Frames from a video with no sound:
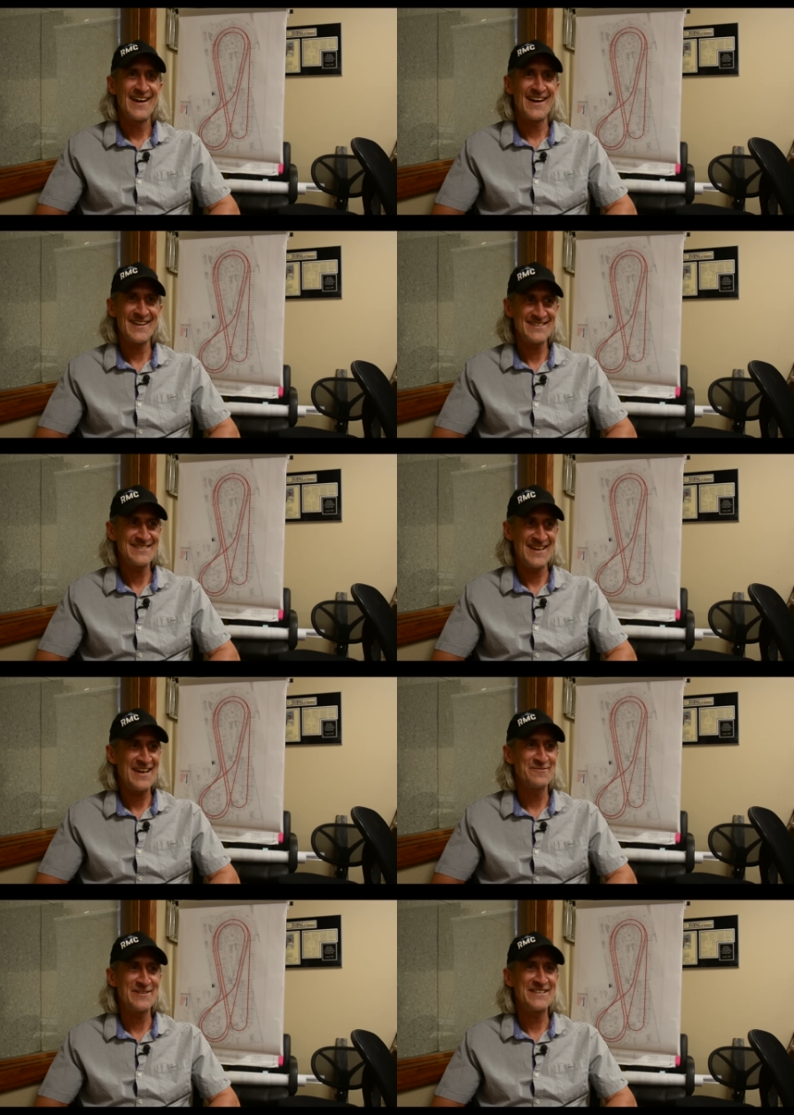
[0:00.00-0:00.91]
And I said,
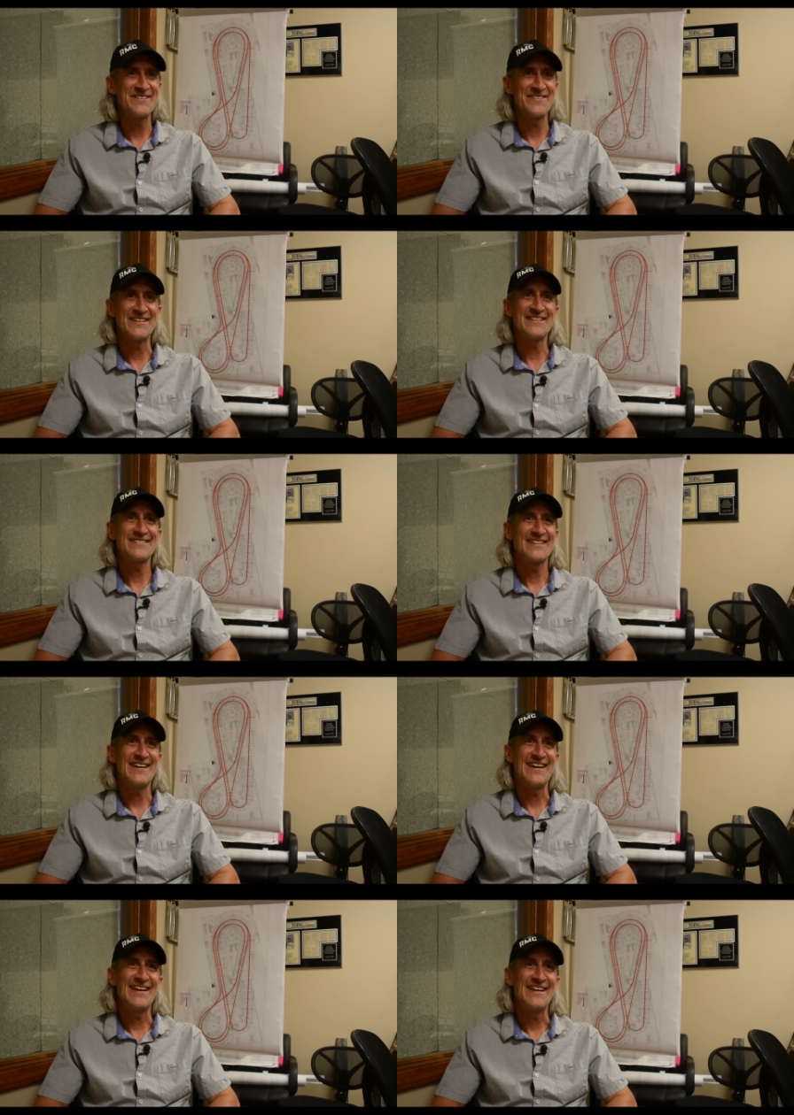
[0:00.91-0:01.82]
yeah, we can do this.
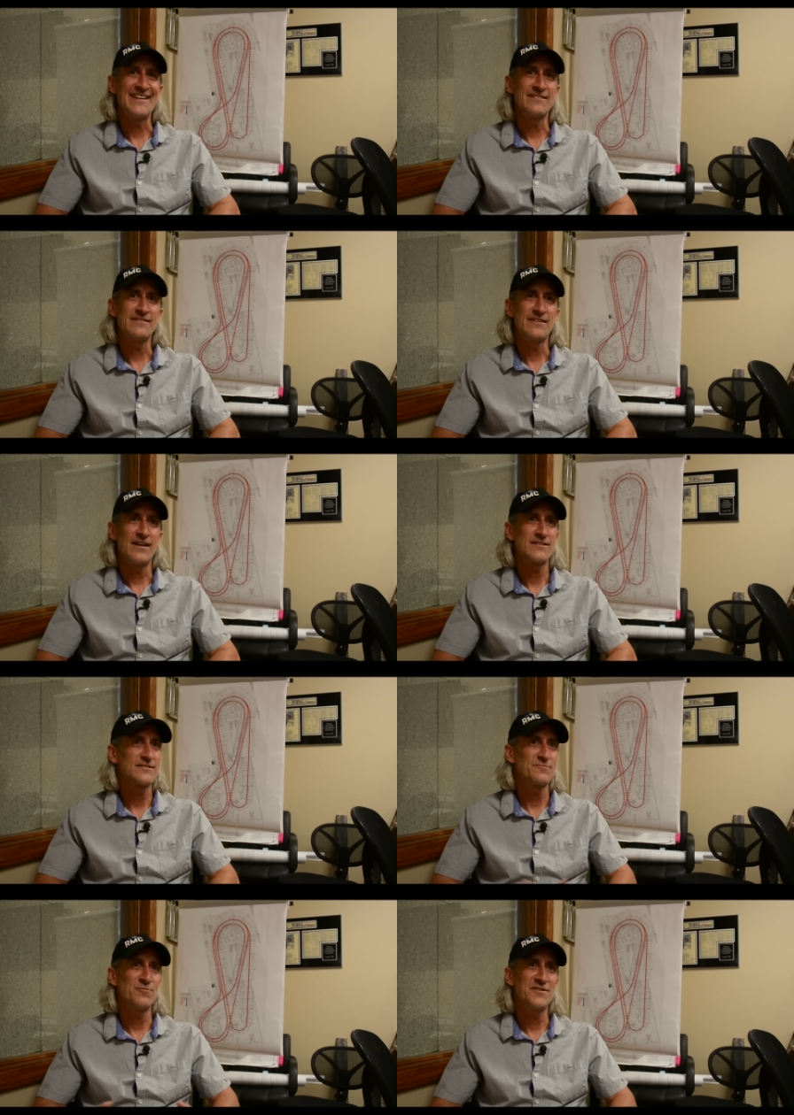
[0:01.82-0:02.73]
And
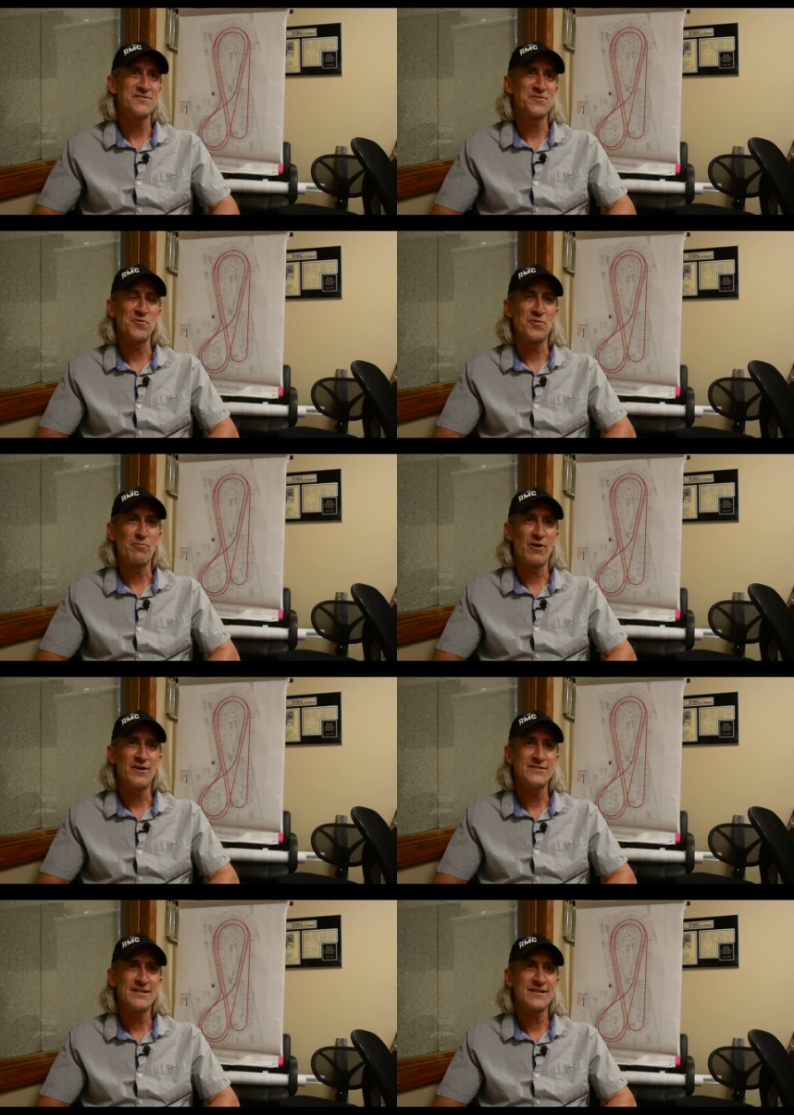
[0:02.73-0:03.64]
that's what sold the
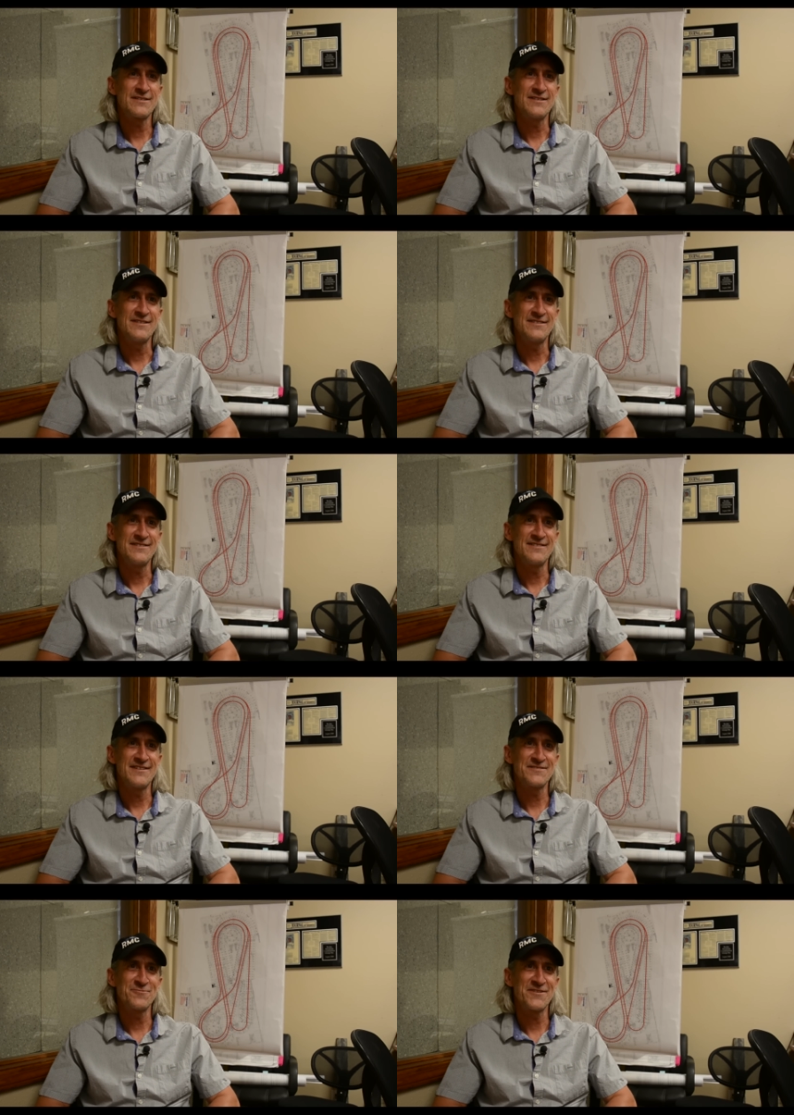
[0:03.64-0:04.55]
project, and
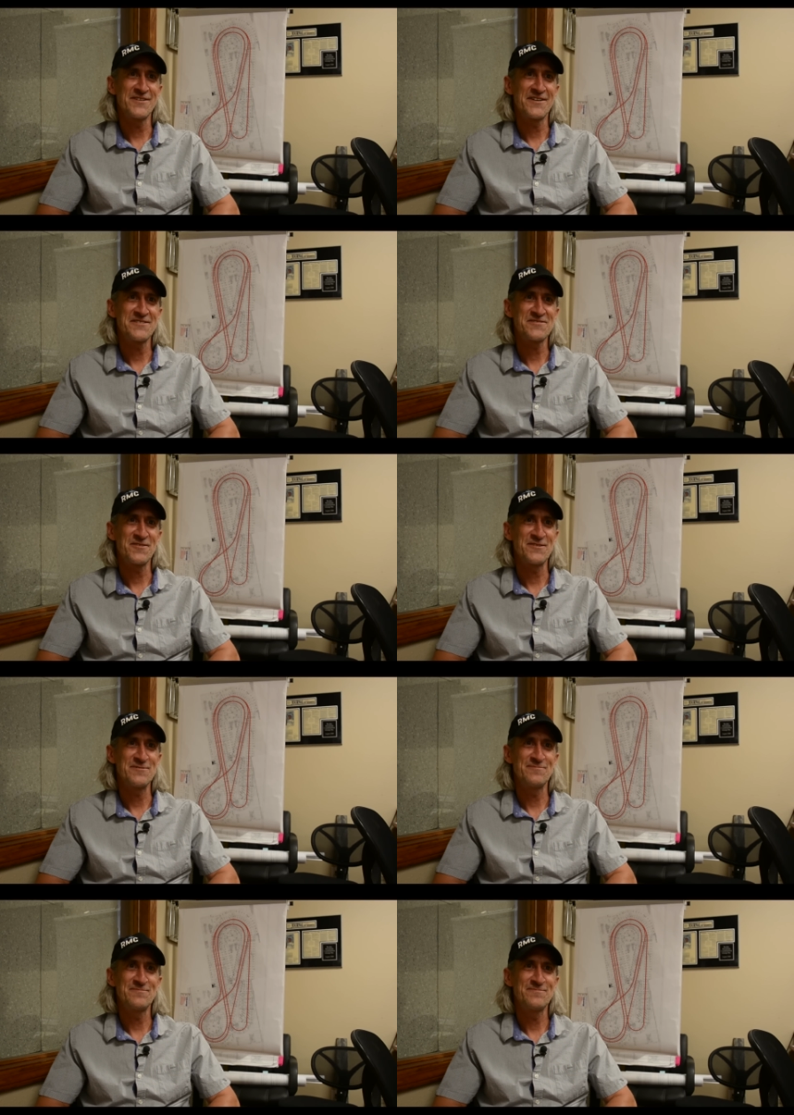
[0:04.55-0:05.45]
that's what got it started.